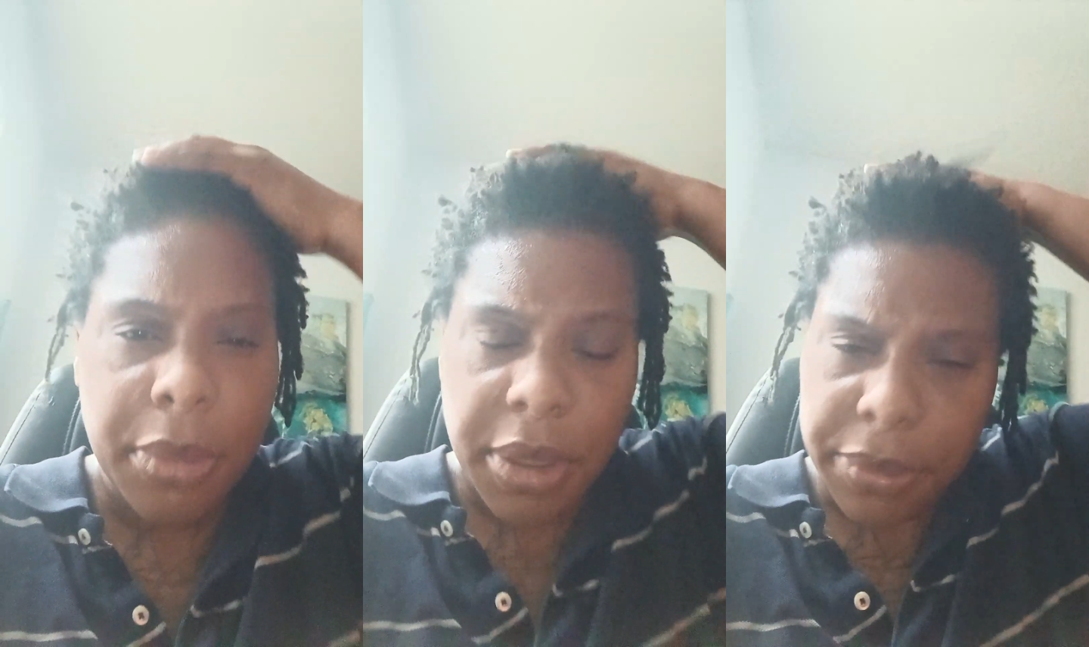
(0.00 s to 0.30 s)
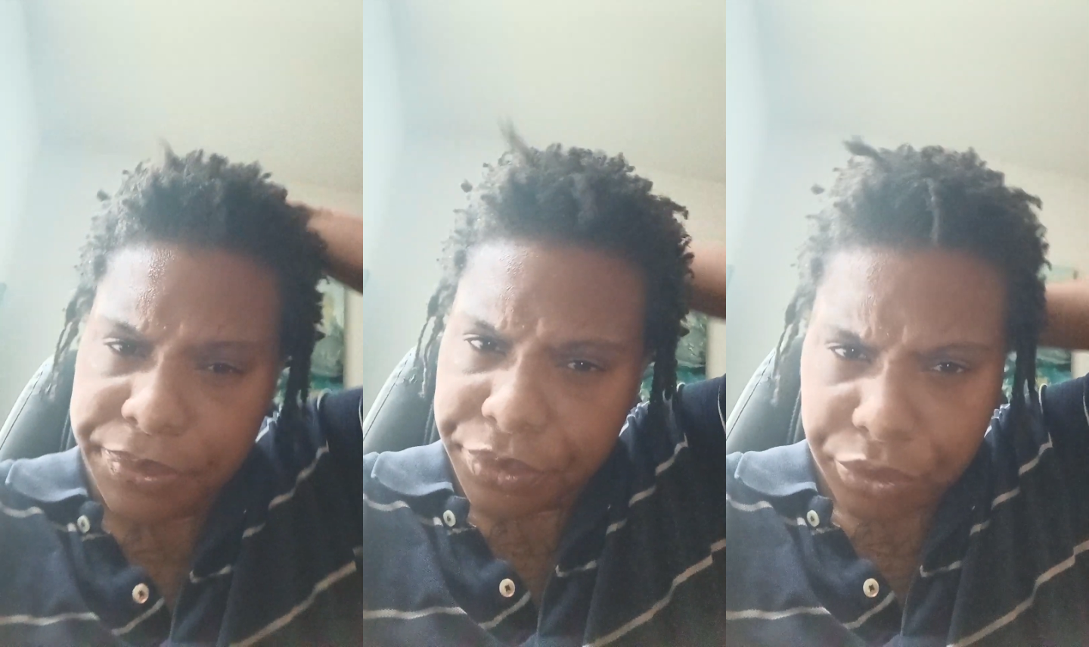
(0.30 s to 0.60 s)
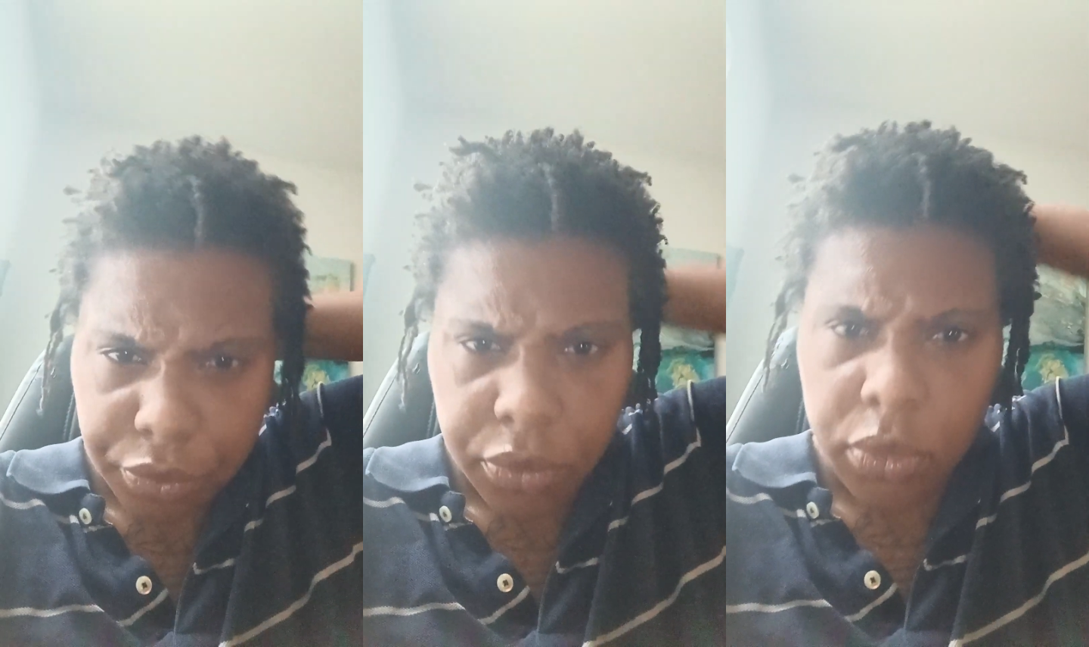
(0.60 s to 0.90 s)

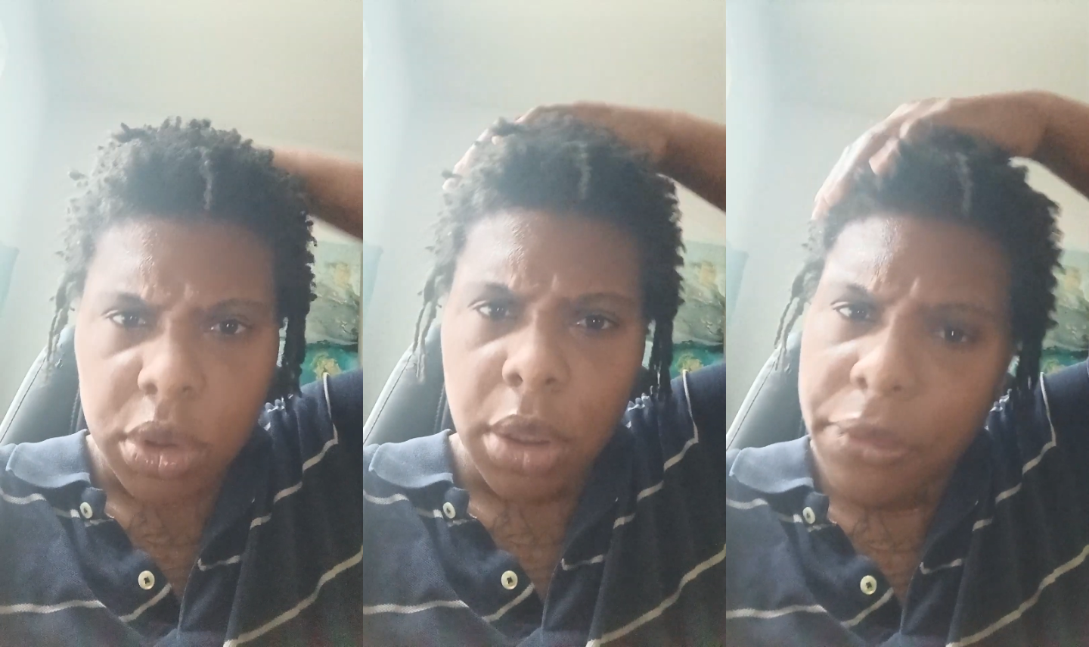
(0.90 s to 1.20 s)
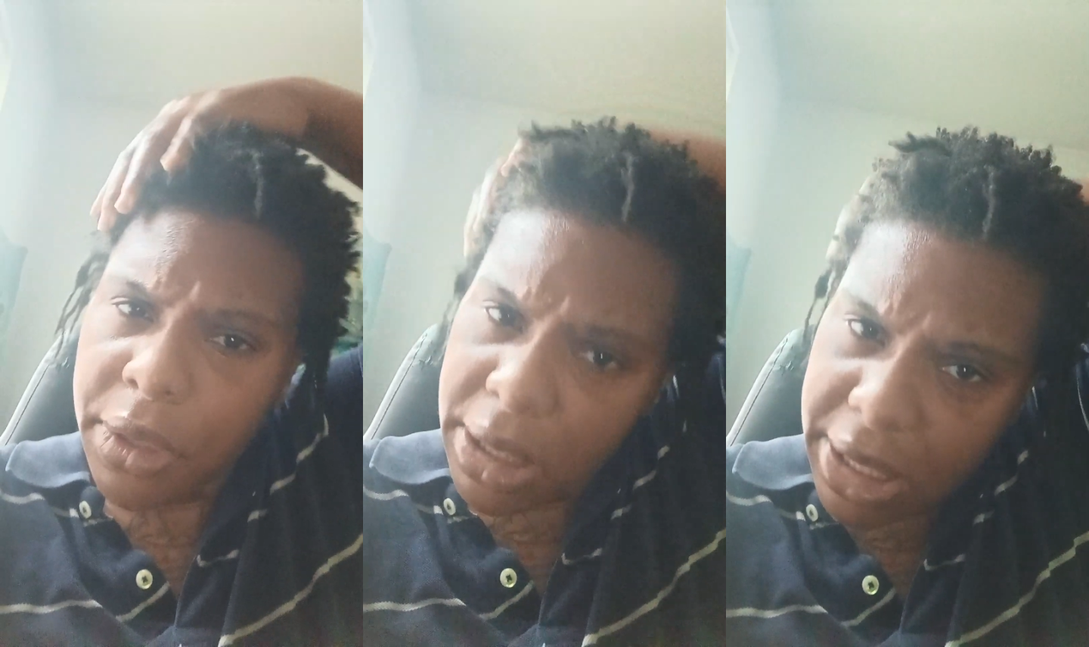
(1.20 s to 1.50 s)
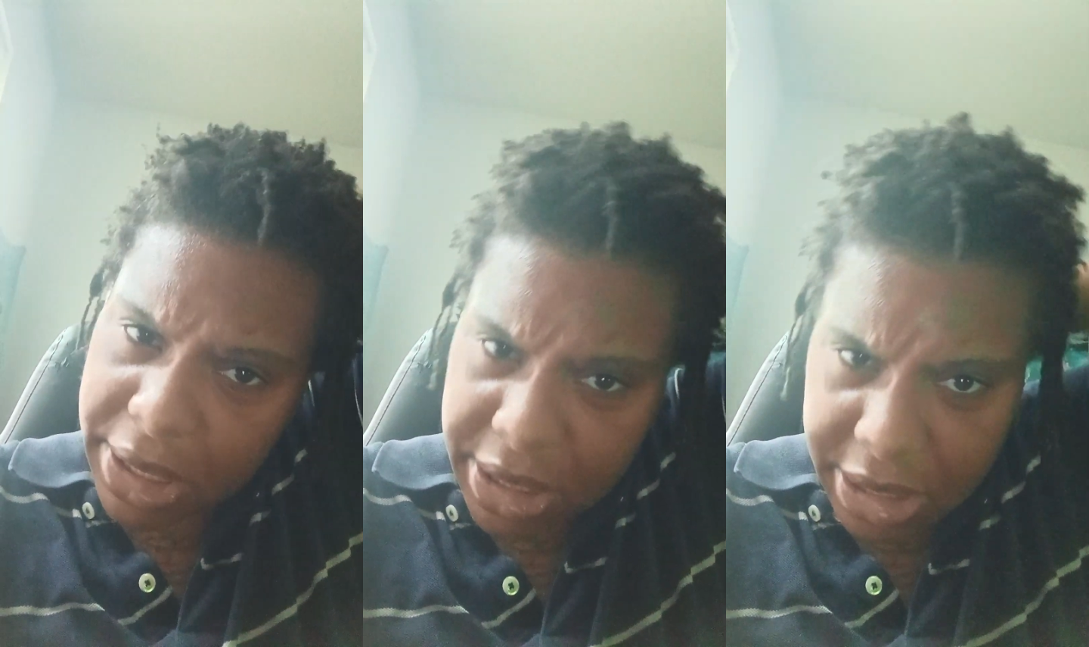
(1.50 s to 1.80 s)
but I'm gonna
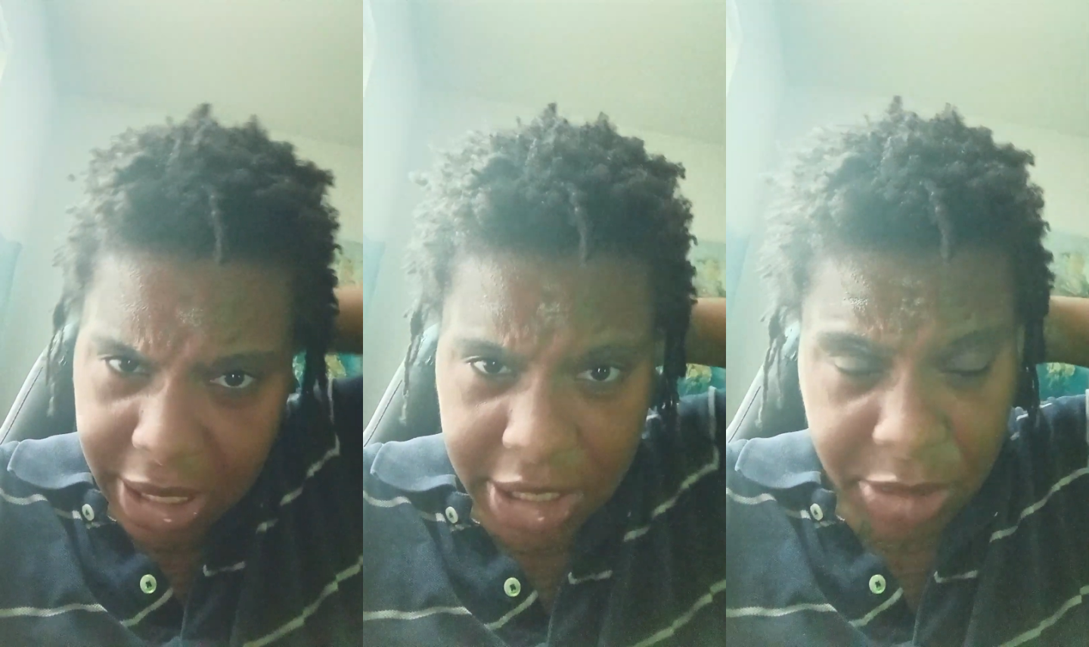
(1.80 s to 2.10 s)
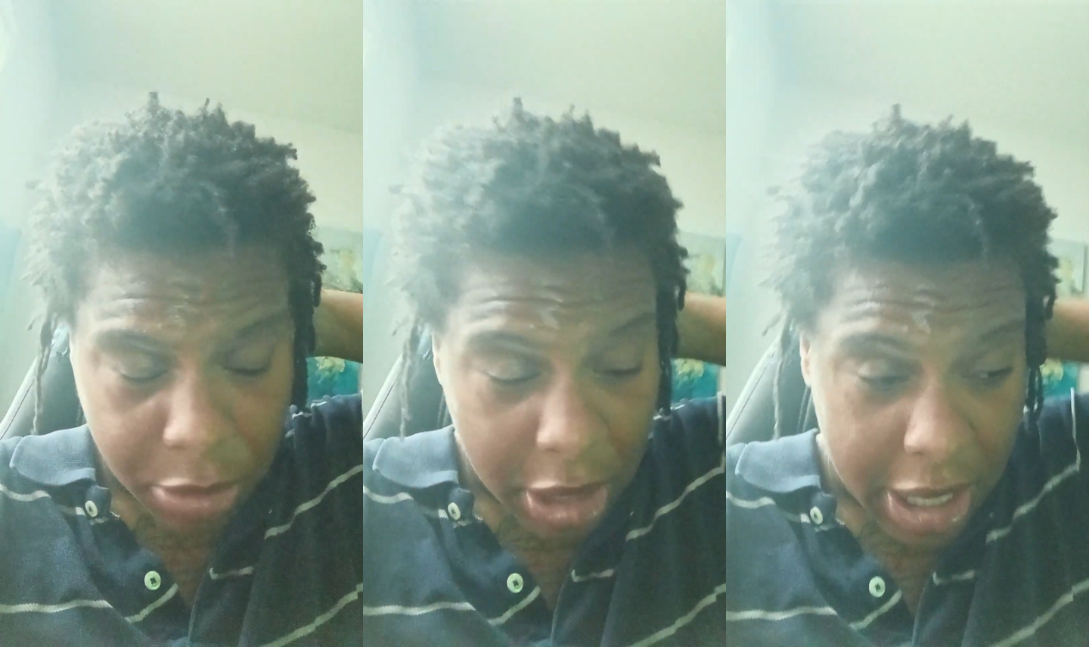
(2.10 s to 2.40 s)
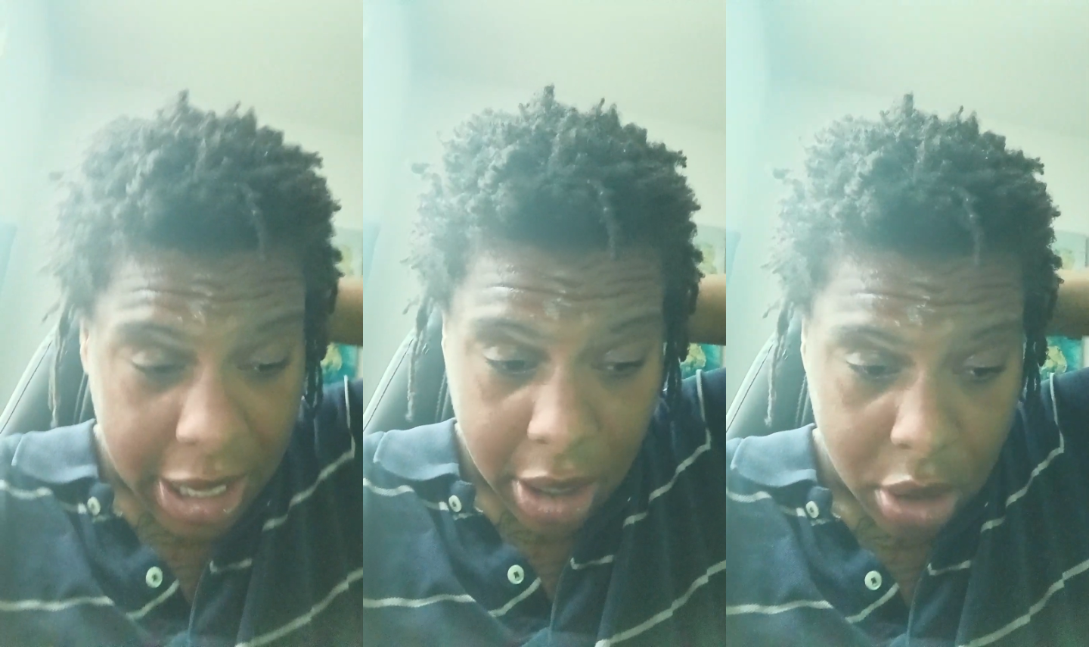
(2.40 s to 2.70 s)
let this hair
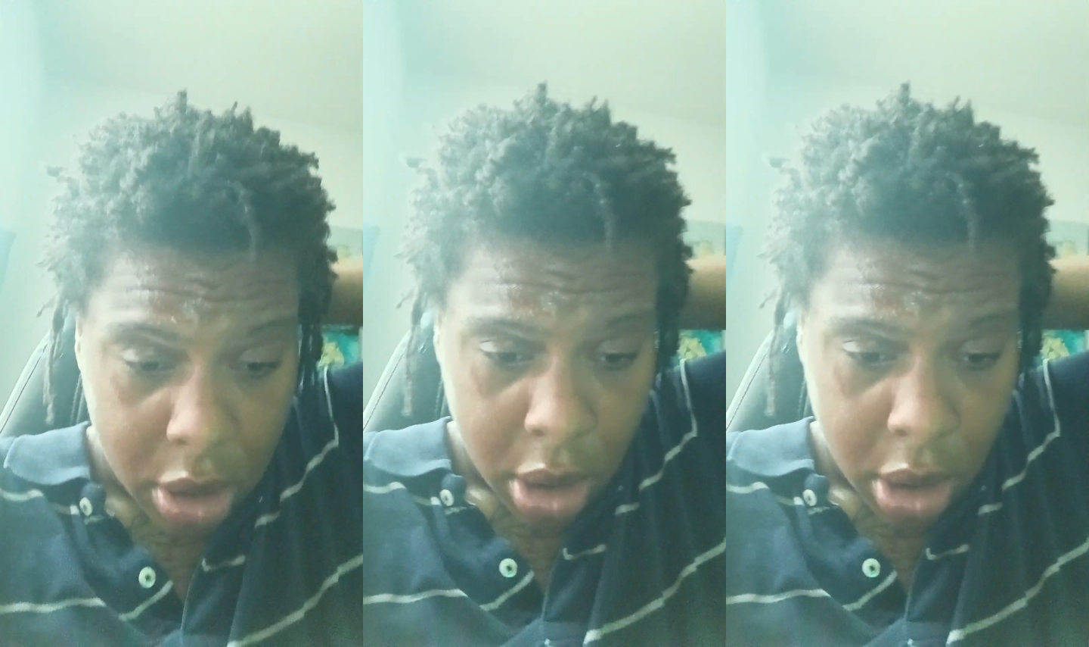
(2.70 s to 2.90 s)
sprout out,